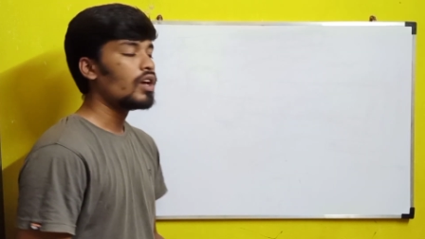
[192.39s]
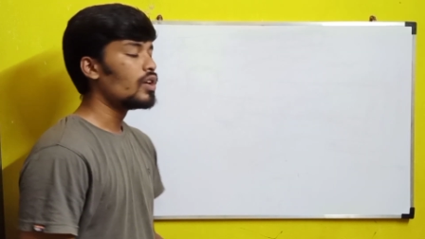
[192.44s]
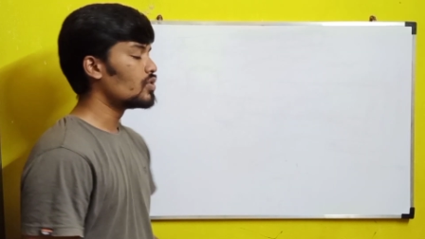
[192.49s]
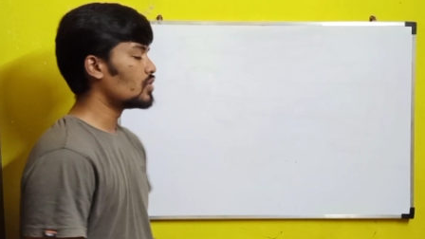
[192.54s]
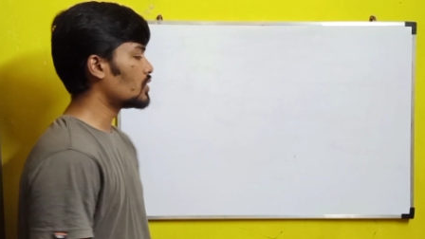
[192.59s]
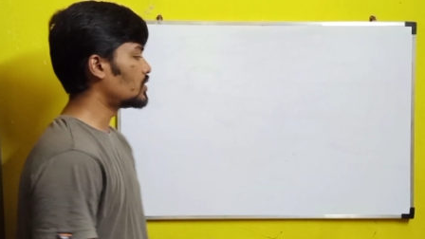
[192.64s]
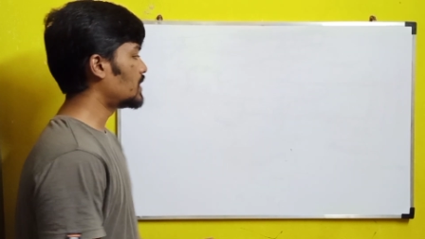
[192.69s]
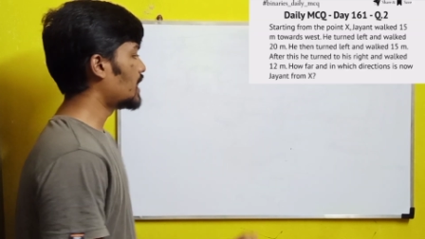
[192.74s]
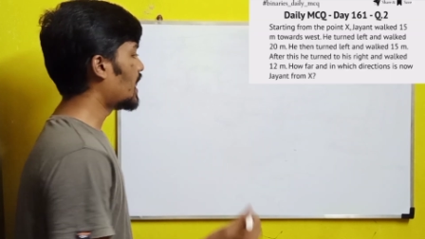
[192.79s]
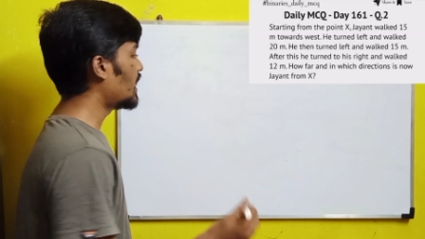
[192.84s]

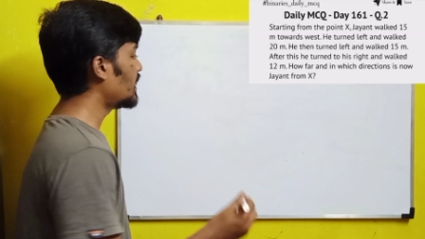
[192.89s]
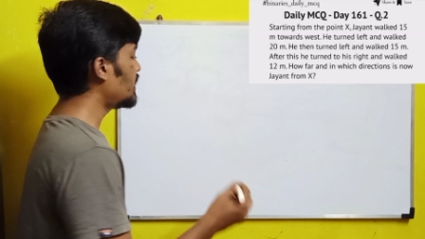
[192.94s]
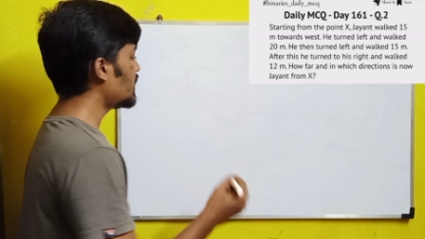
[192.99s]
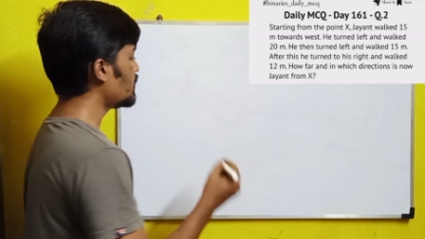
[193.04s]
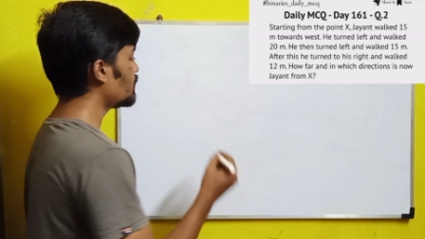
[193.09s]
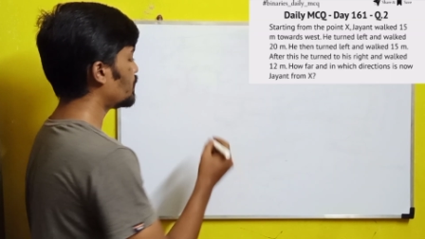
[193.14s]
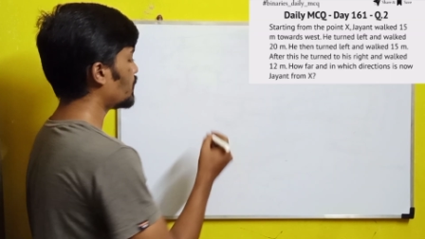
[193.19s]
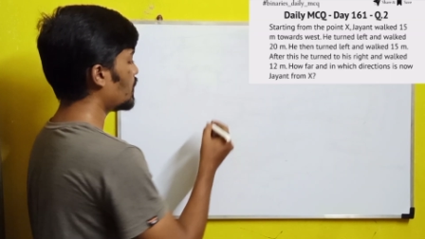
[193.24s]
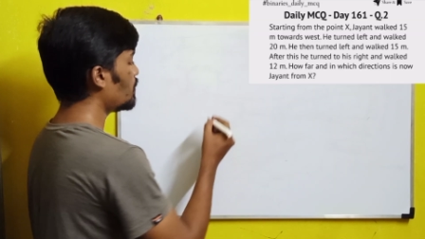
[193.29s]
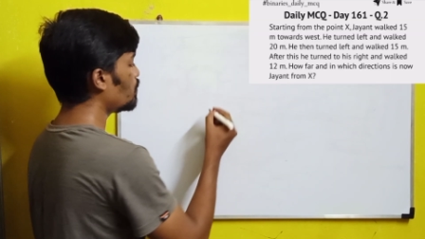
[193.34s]
So
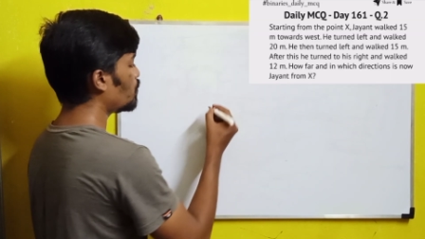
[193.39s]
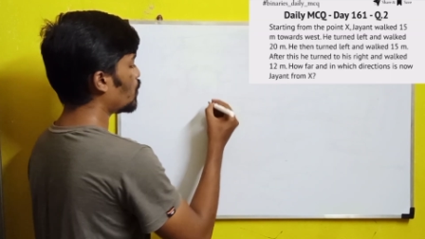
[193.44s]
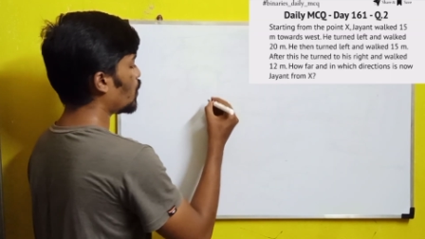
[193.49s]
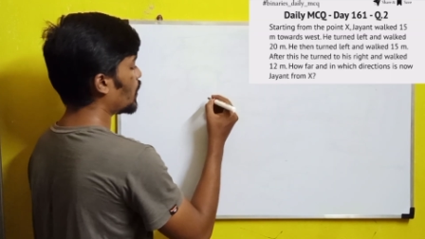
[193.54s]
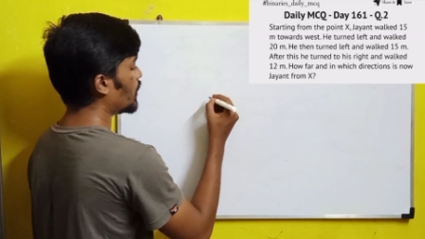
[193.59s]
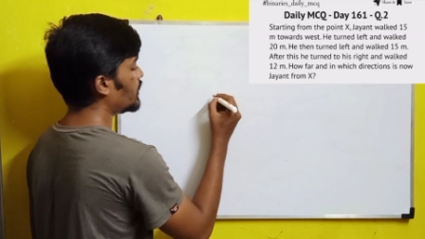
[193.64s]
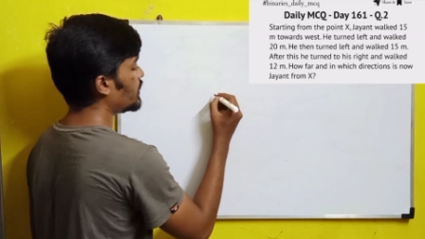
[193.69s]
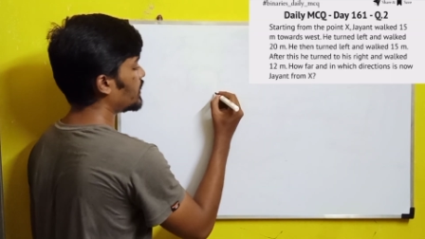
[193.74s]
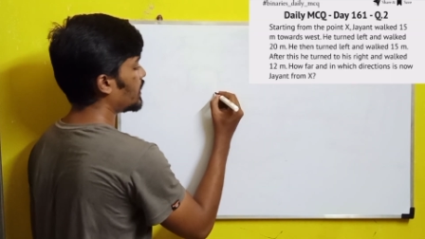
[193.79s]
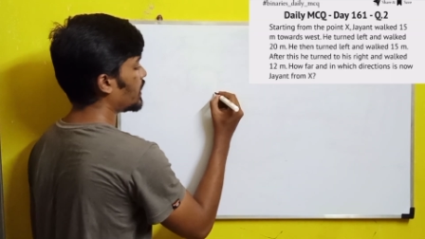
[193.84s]
starting from
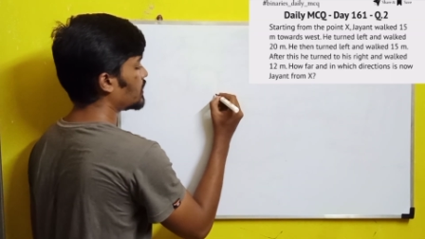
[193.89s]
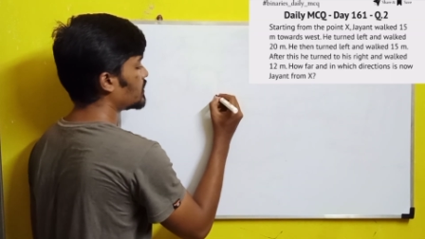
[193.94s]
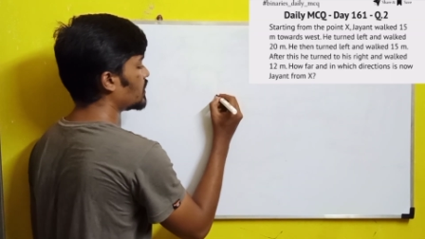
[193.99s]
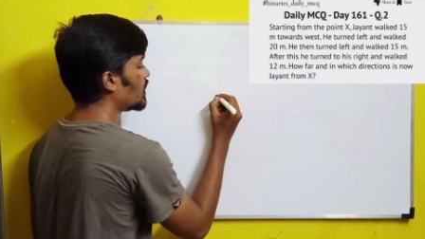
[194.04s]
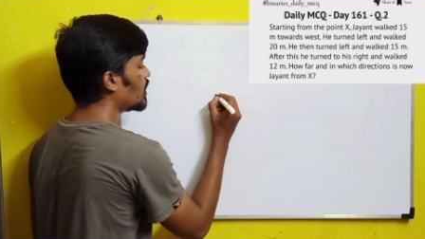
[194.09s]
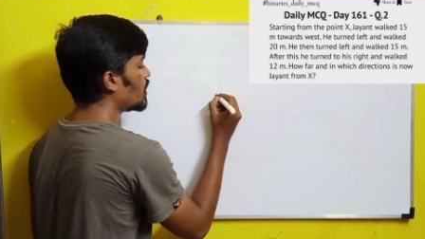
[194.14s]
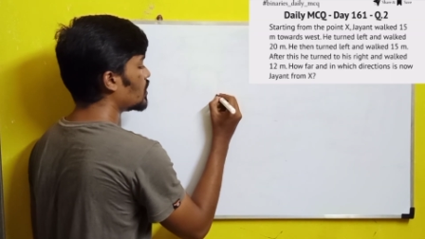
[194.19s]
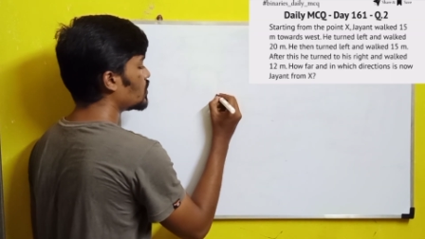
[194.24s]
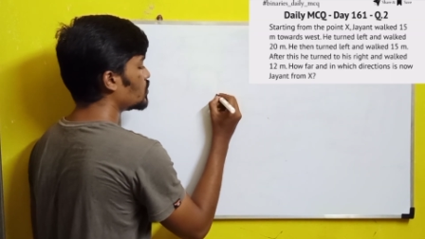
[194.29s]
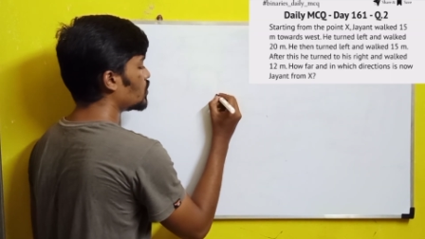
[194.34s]
point X.
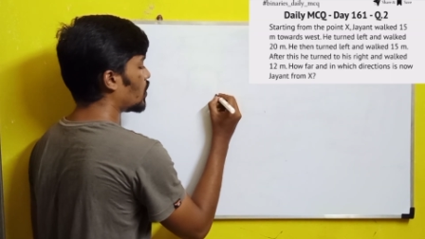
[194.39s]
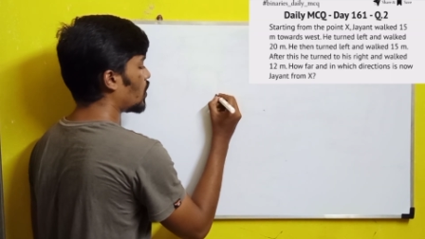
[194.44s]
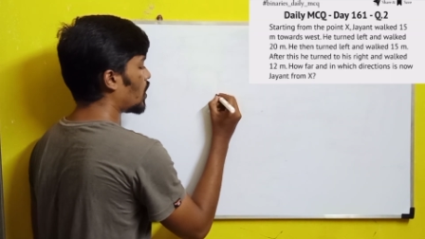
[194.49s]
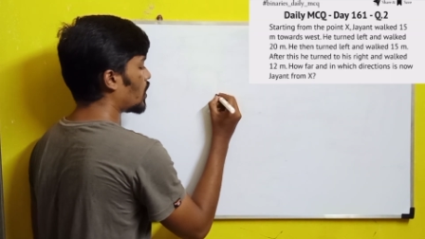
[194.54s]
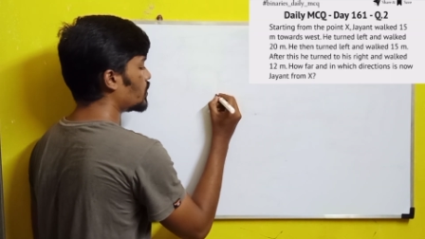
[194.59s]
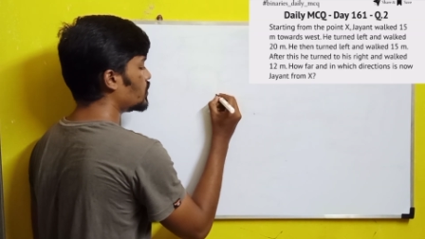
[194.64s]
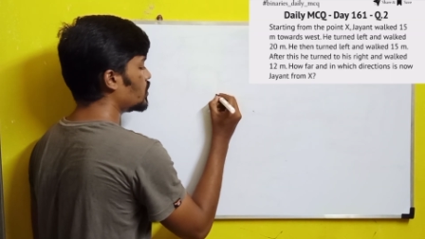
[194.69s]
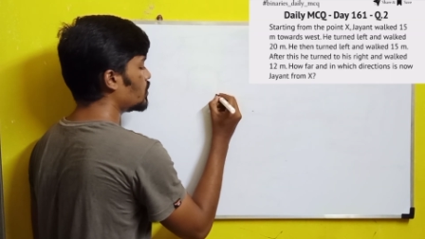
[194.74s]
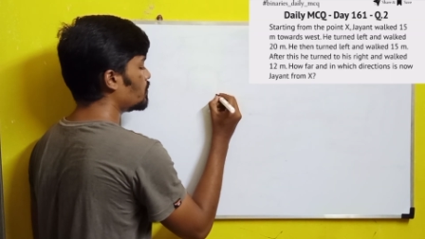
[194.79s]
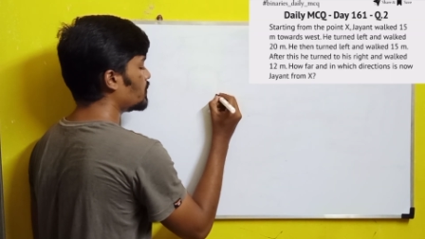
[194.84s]
So
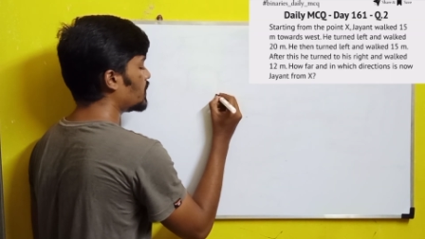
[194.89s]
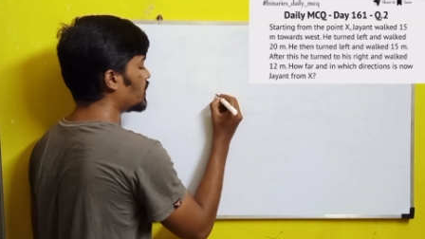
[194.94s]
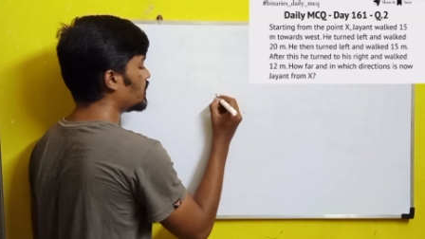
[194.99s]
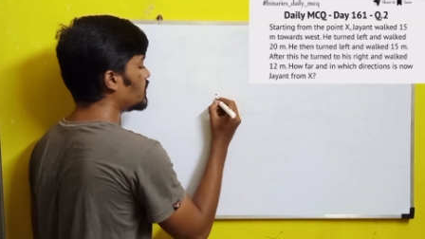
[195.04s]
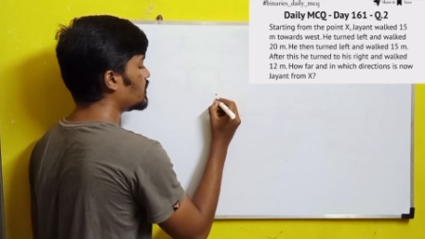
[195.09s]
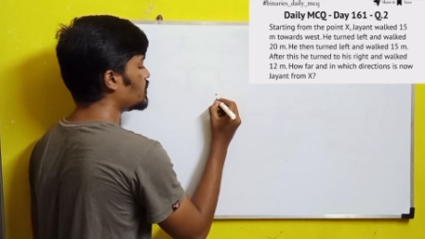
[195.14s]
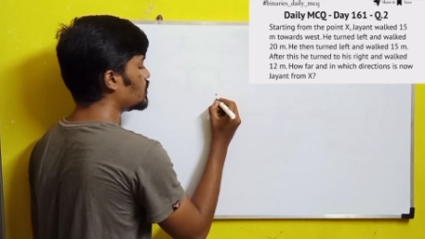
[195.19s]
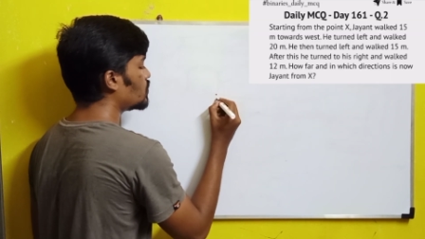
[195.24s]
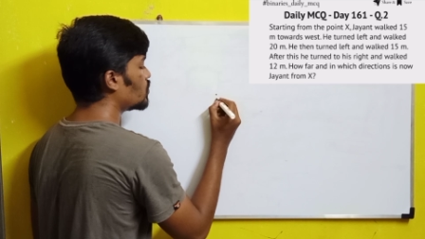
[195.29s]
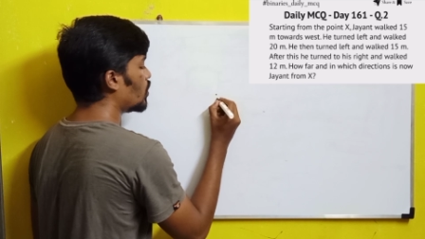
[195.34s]
assume that
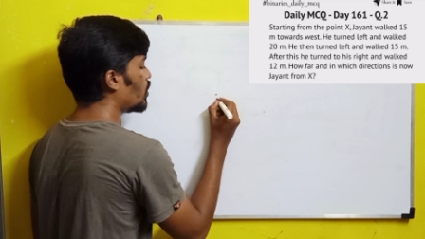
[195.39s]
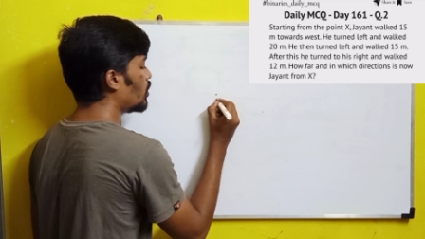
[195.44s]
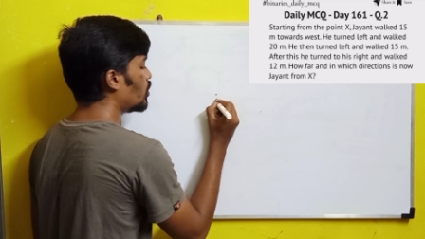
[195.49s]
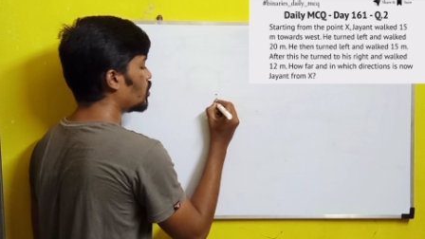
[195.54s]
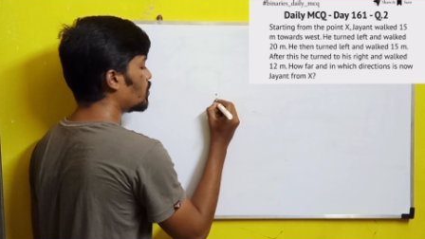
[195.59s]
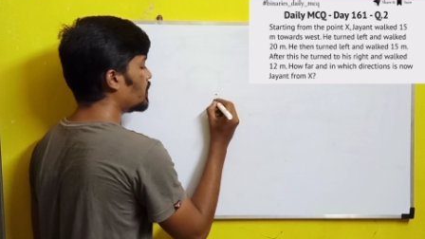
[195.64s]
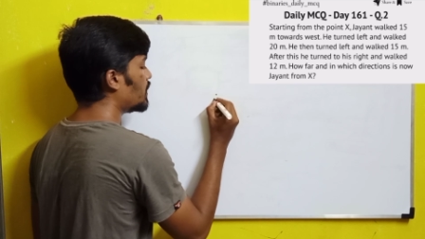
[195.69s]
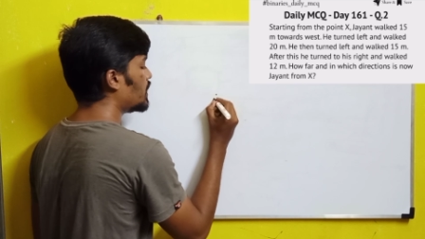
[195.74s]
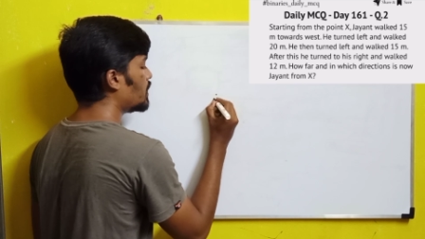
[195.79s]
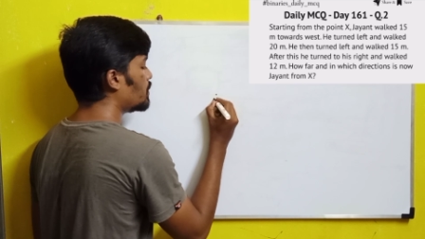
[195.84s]
this is going
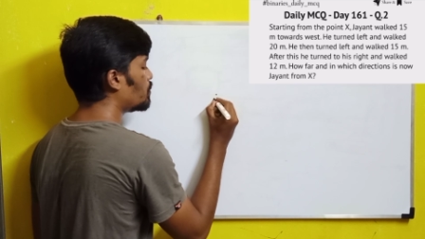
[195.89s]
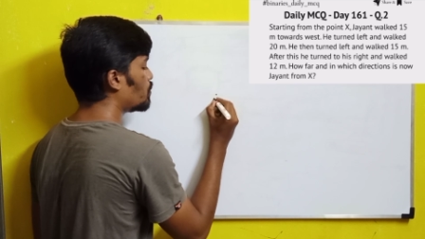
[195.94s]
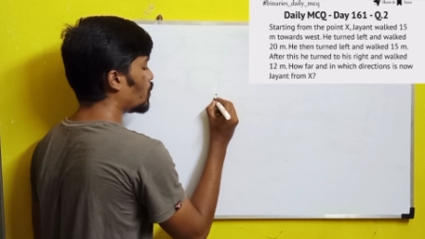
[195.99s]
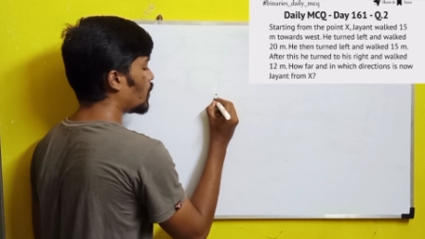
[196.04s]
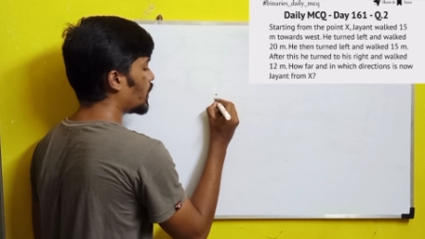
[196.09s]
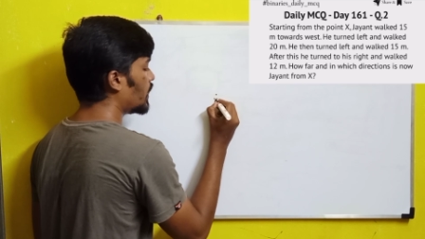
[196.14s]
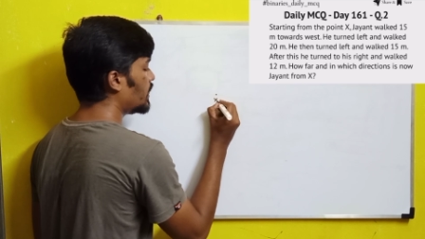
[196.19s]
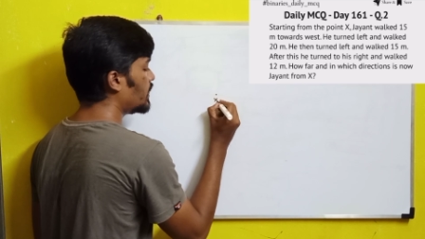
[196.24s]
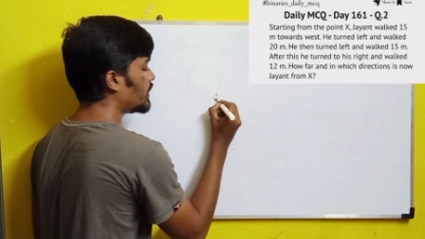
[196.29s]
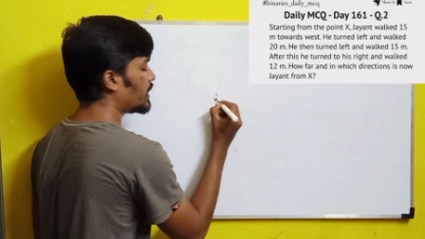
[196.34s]
to be the
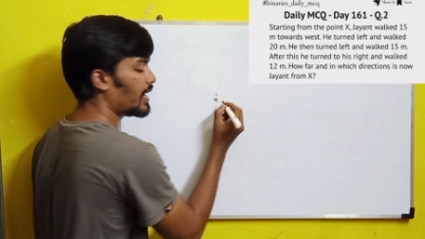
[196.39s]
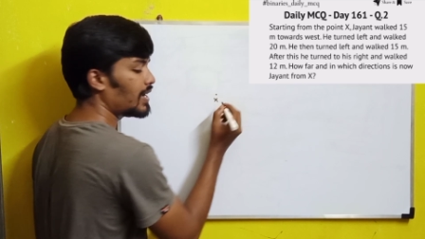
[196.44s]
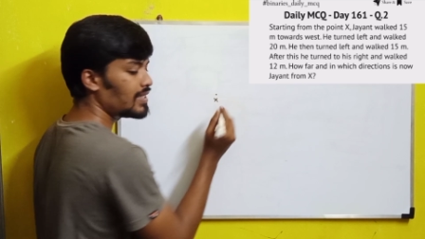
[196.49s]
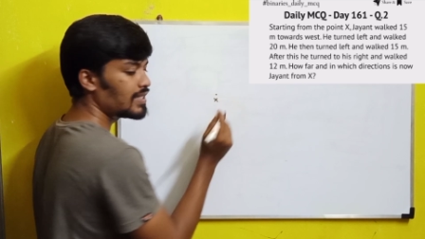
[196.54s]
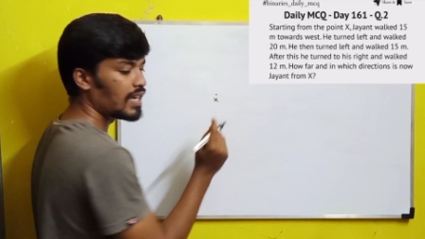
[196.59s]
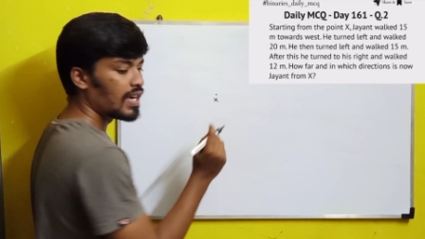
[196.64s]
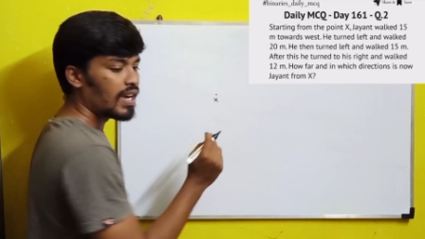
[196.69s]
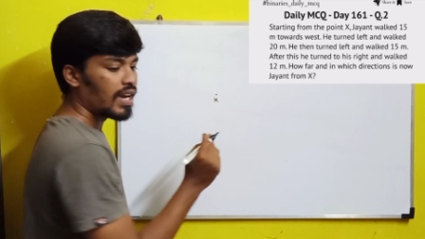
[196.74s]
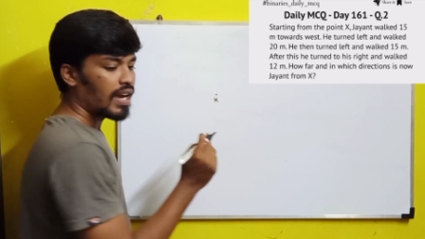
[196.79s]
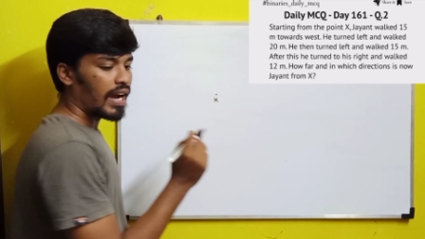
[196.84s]
point X,